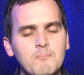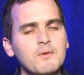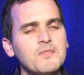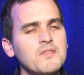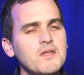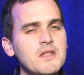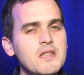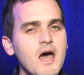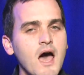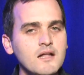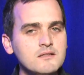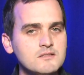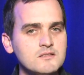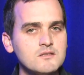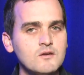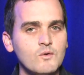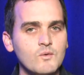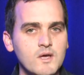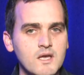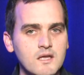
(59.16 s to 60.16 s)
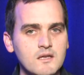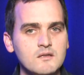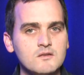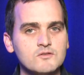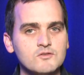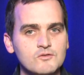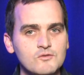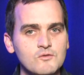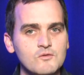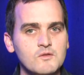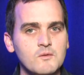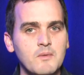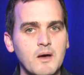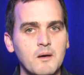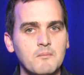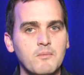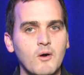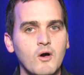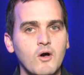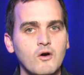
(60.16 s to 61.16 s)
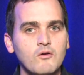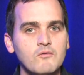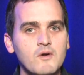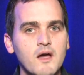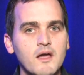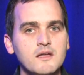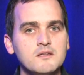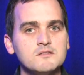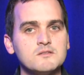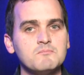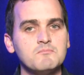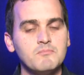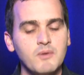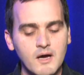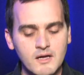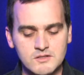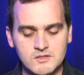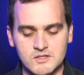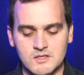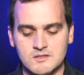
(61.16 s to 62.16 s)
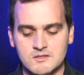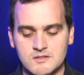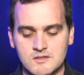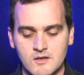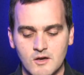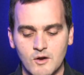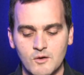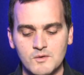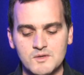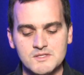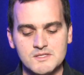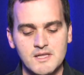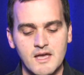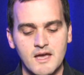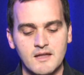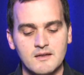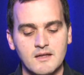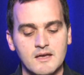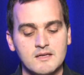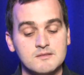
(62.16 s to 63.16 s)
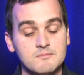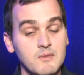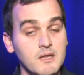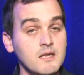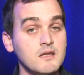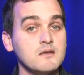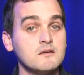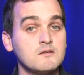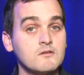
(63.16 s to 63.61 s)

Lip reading: But the not-so-hidden truth about Paul Ryan's budgets, though, is that, as many